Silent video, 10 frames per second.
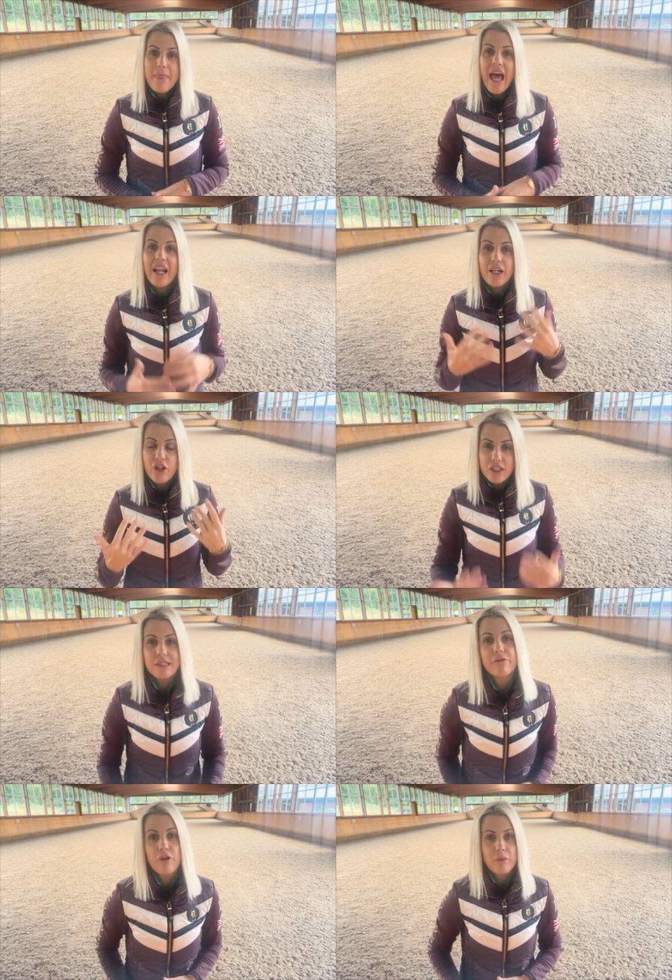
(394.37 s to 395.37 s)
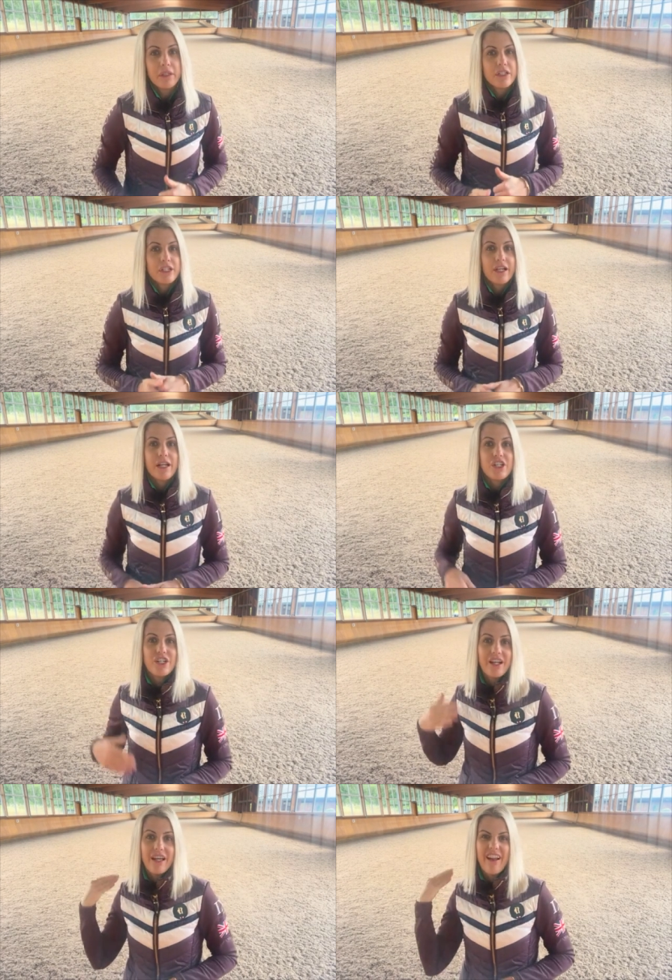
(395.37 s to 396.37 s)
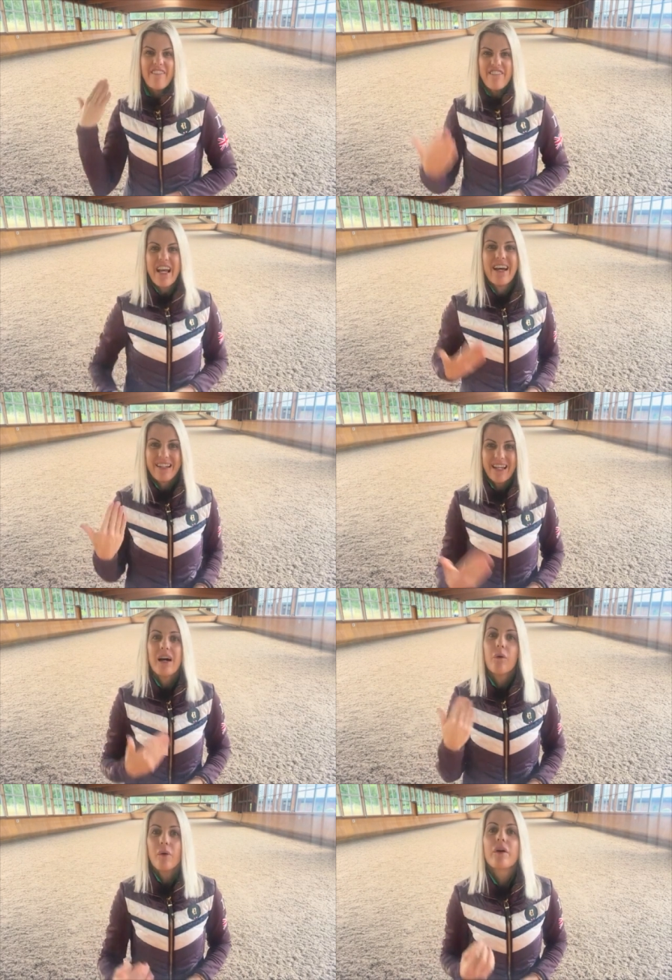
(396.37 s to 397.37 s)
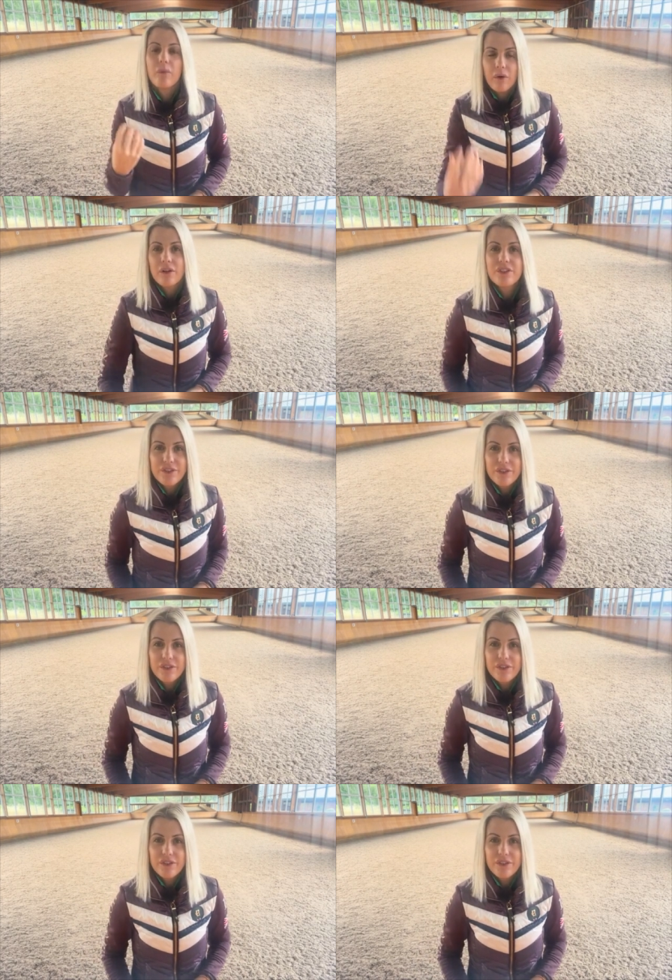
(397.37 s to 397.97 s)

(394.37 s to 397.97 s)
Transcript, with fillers: And I got some formal education and I found out what it was.